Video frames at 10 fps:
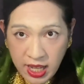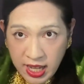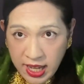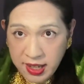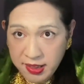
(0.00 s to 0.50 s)

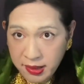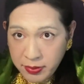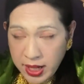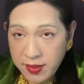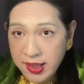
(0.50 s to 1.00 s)
and
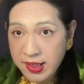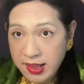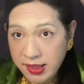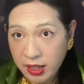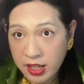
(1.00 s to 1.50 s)
sometimes it's
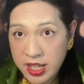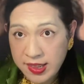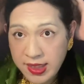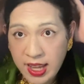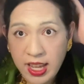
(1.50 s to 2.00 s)
as large as
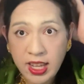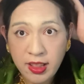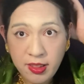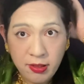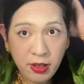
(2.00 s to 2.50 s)
the head.
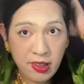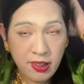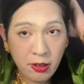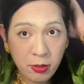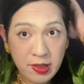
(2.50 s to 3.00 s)
So this is
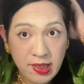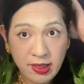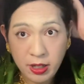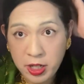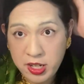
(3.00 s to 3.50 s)
almost as
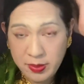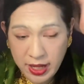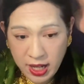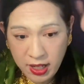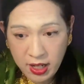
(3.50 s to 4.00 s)
large as my
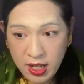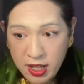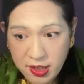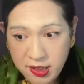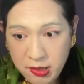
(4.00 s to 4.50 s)
head.
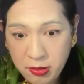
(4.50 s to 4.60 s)
So